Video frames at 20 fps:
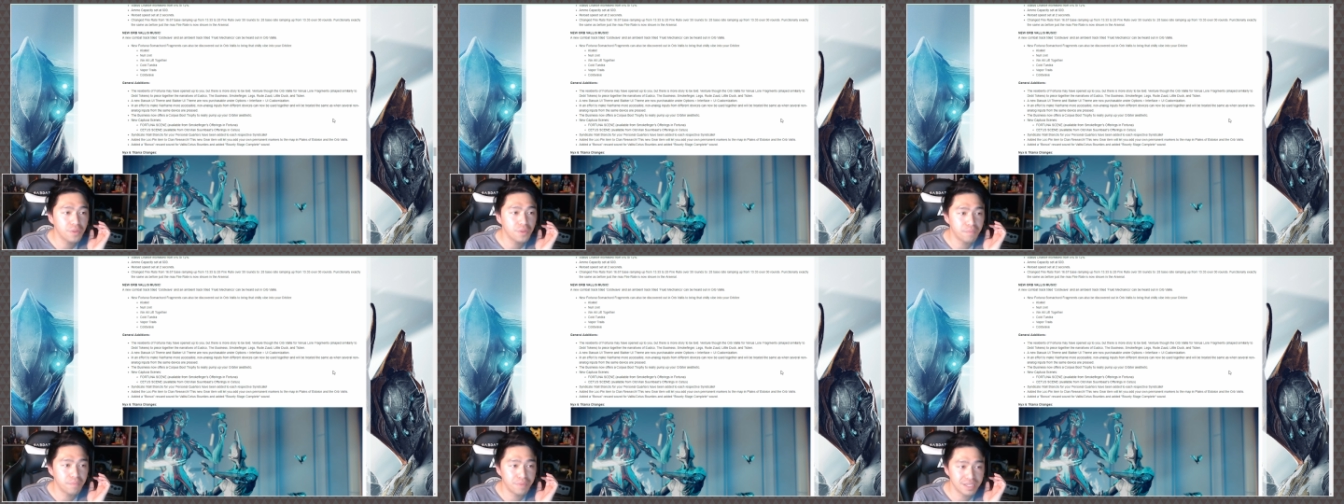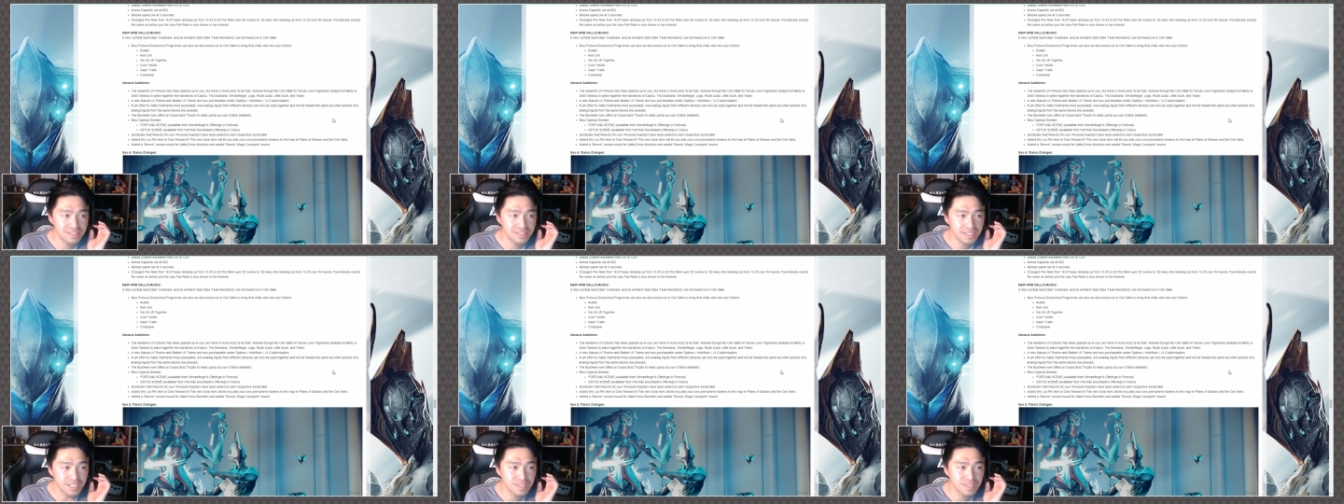the
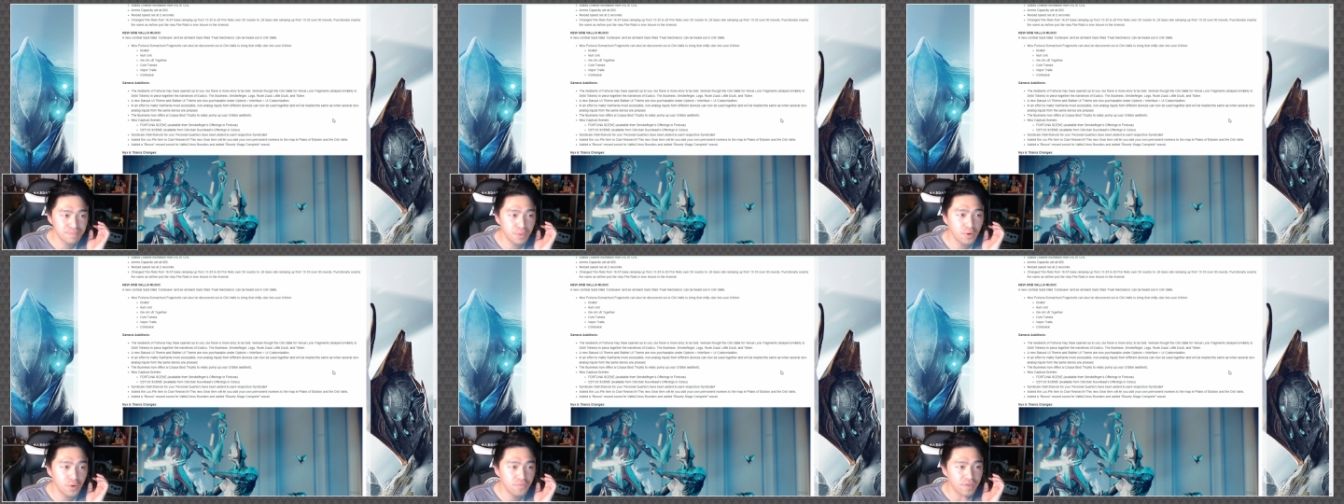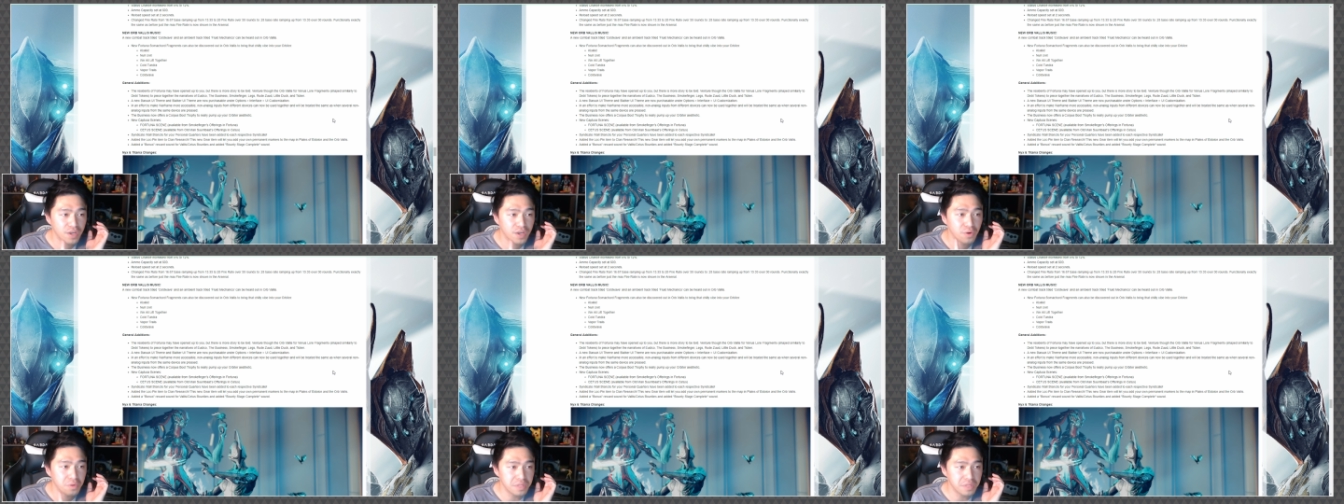Business,
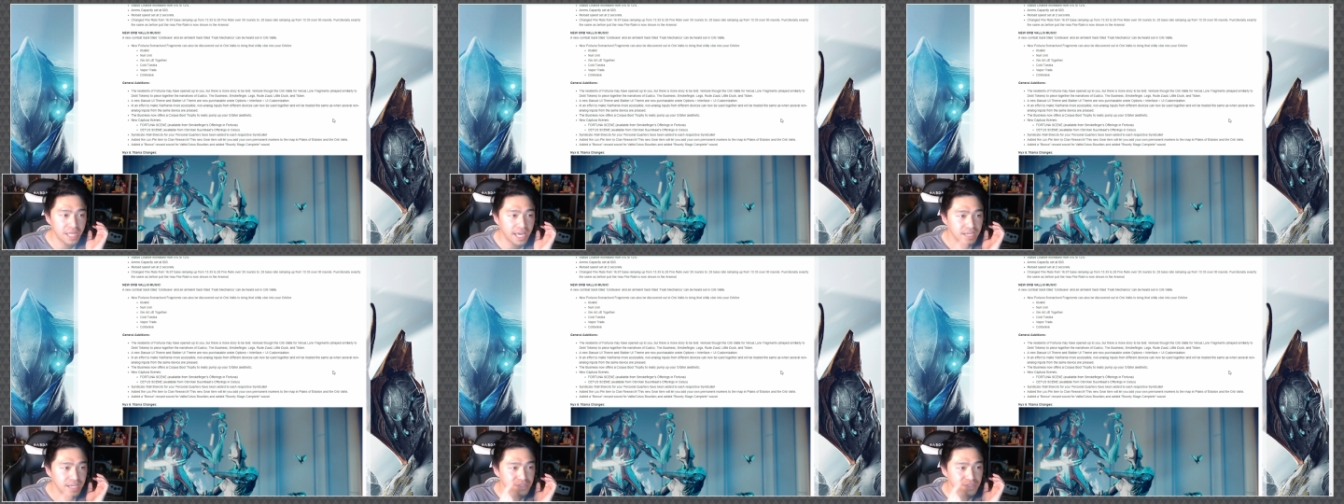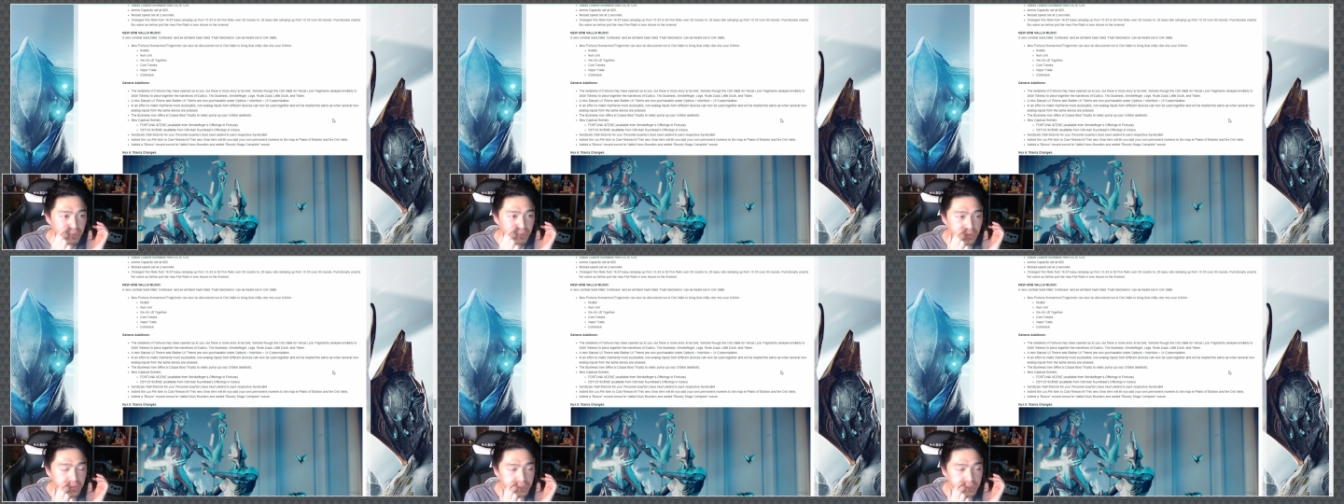Smokefinger, Legs,
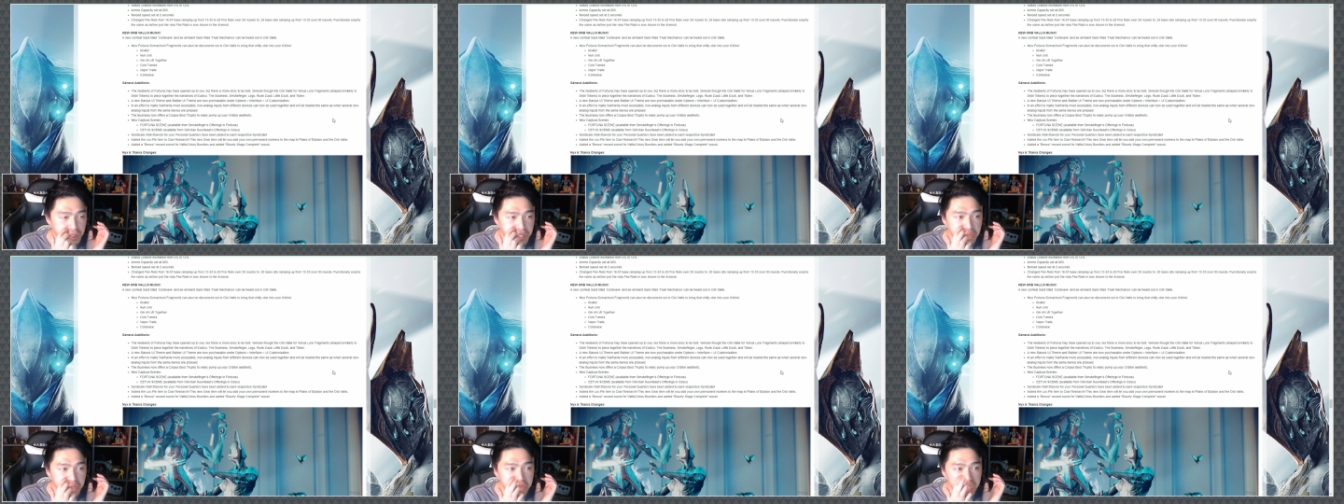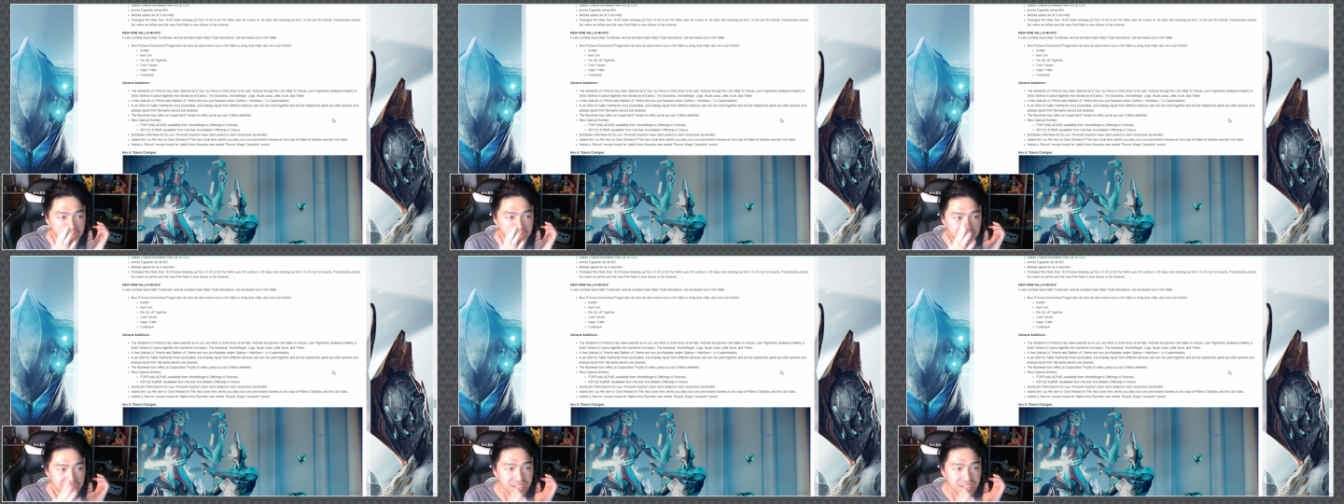Rude
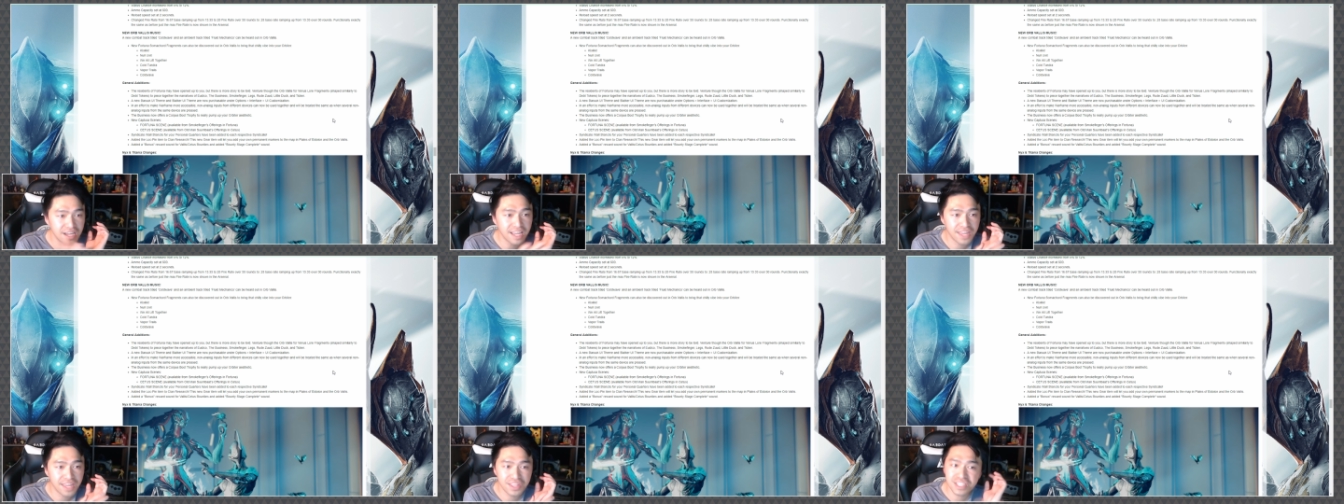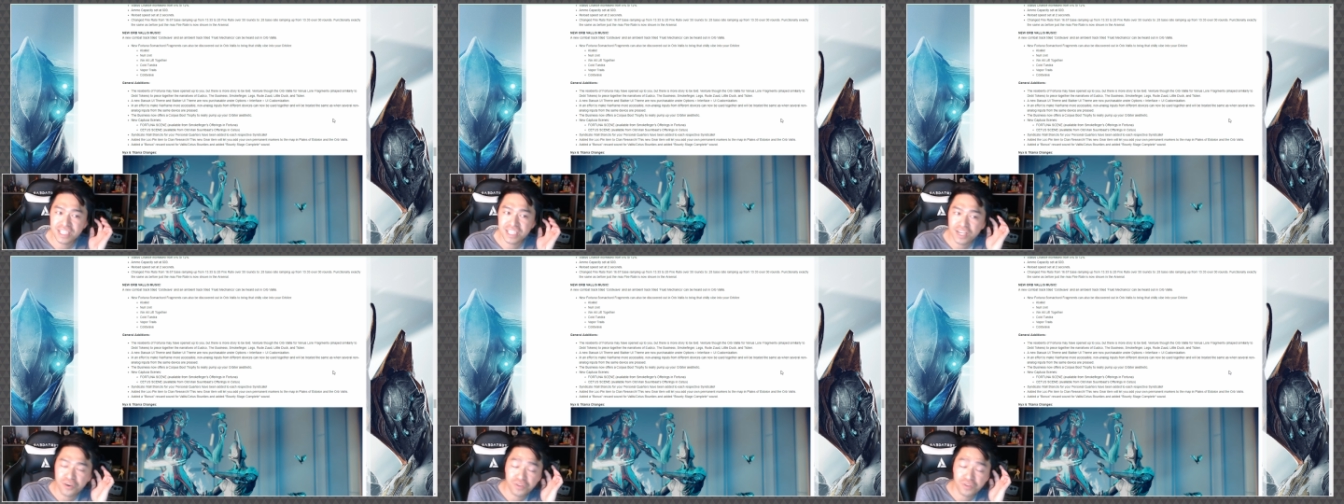Zuud, Little Duck, and
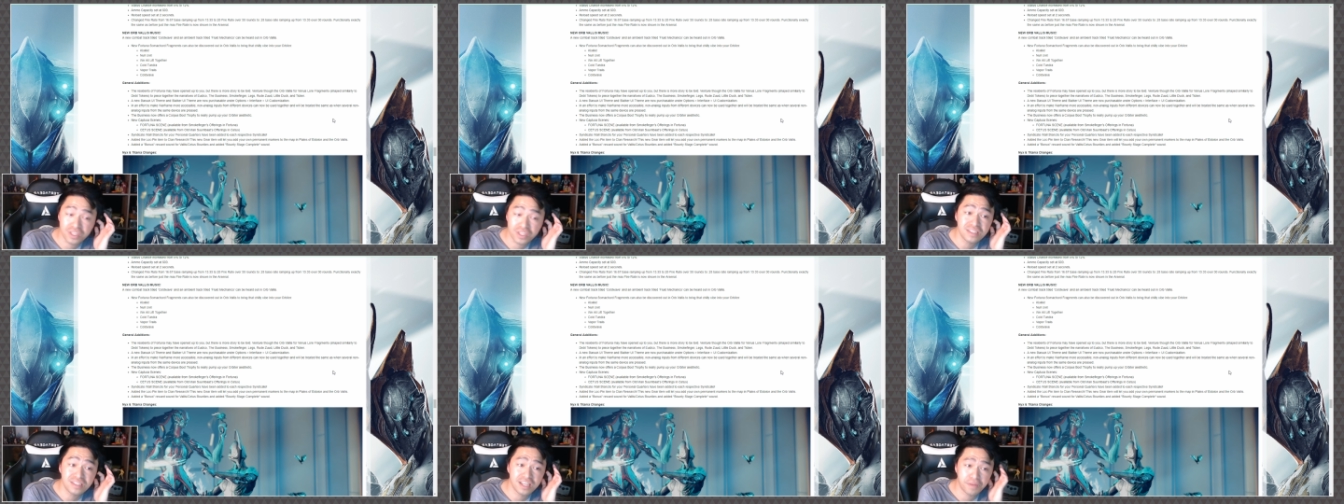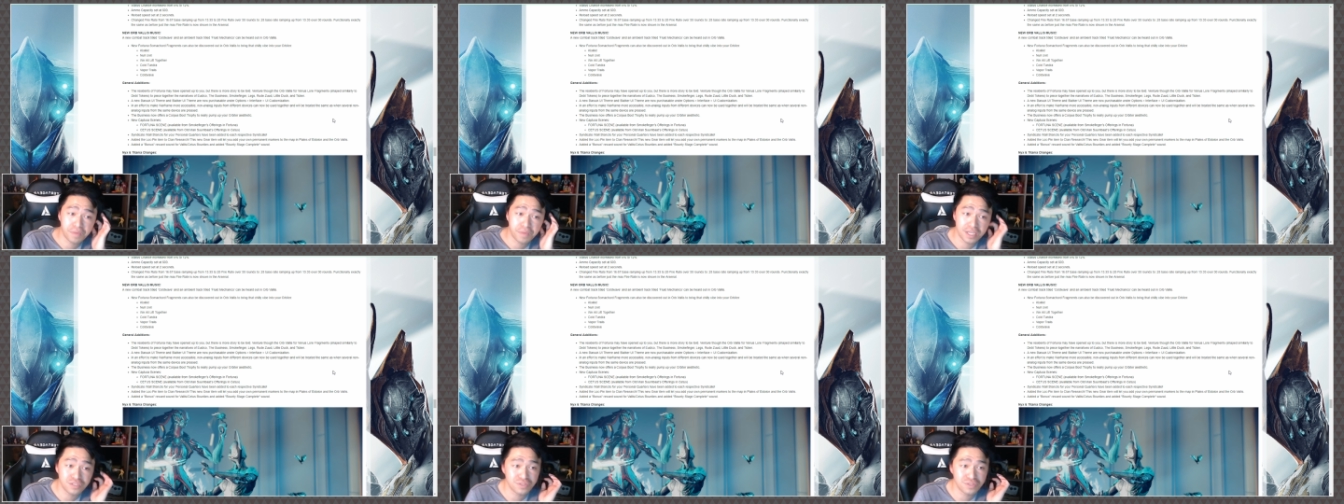the Ticker. This is
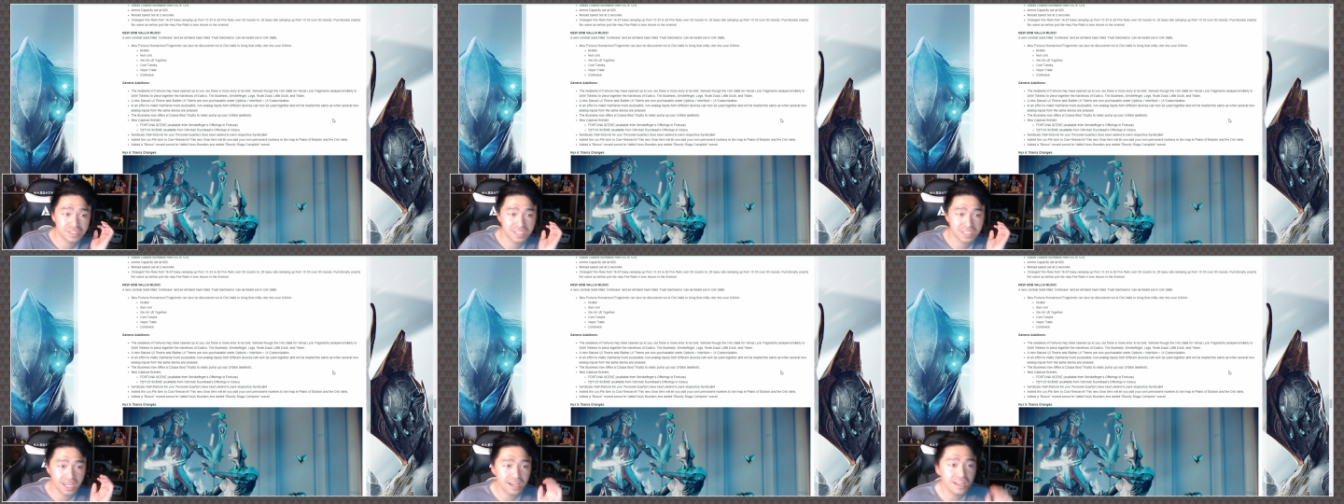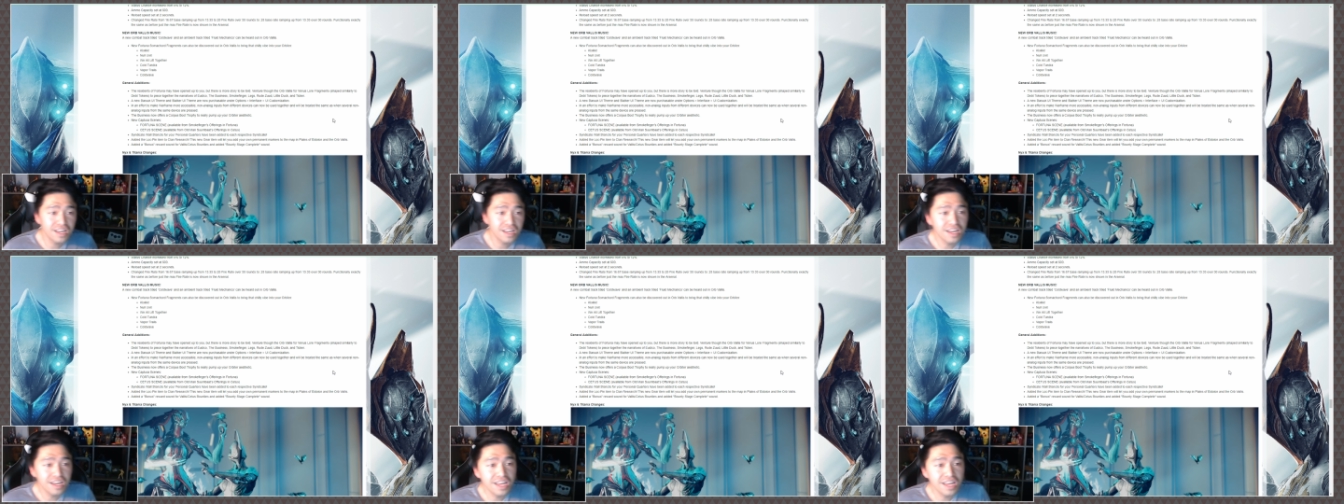going to be interesting.